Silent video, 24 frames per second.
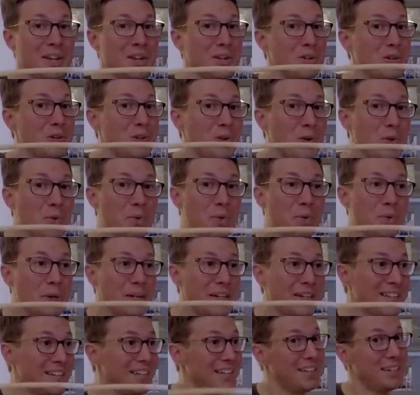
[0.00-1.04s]
you don't
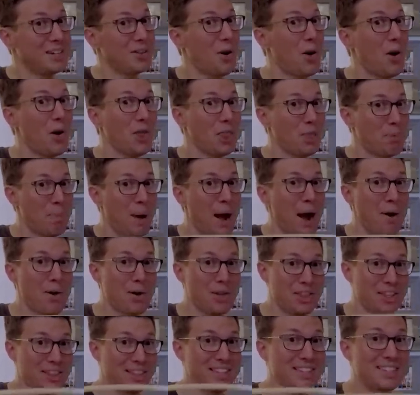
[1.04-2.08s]
need all the power
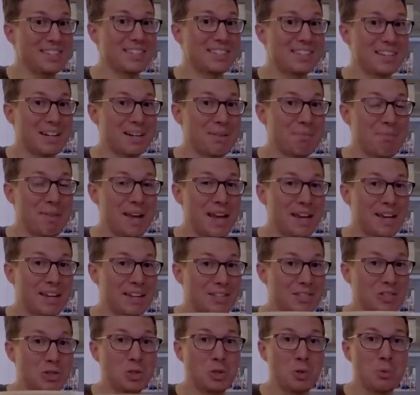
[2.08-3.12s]
that this is going to make.
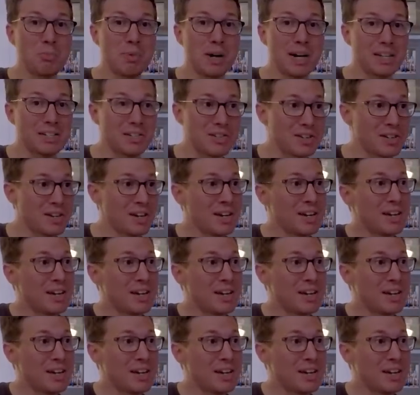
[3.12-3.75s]
It's too much.